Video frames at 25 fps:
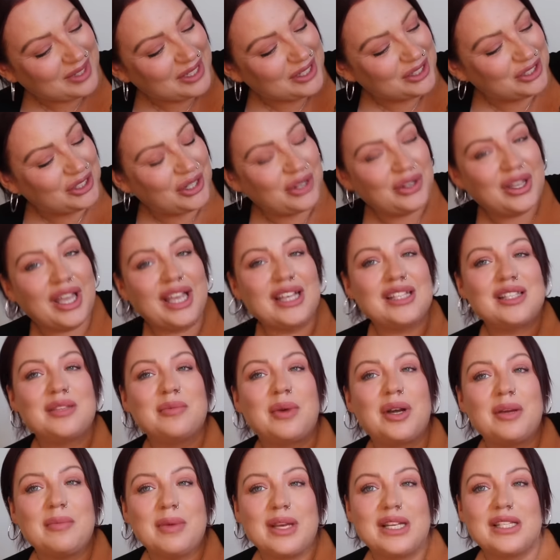showcasing
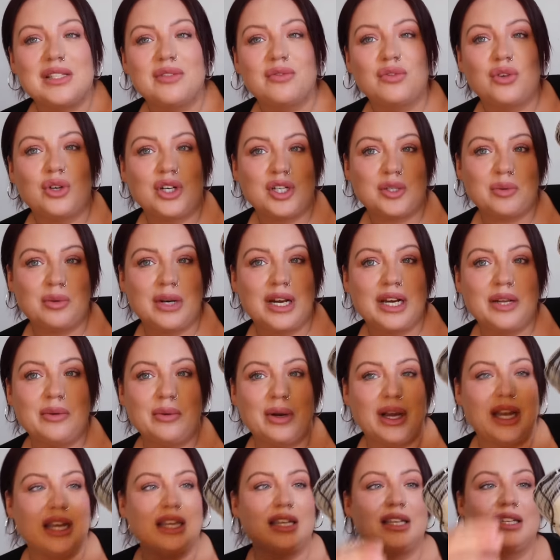my amazing voice. Well,
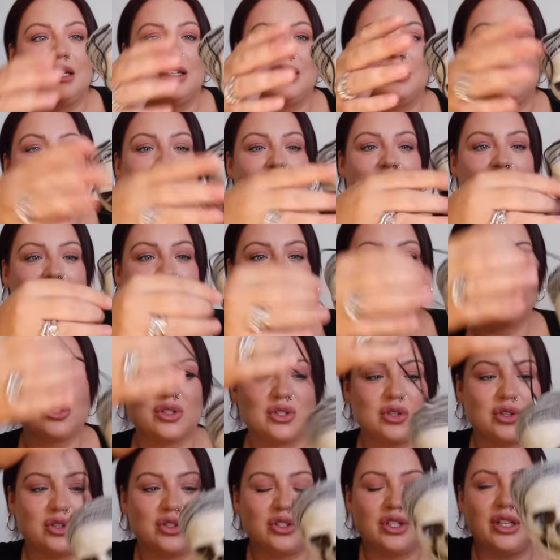anyway, this
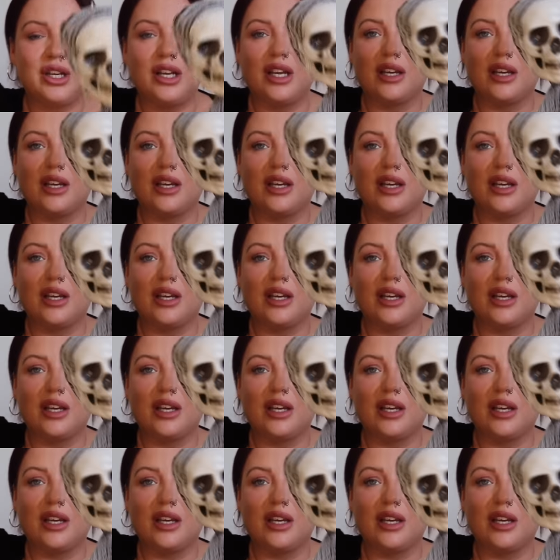looks good, doesn't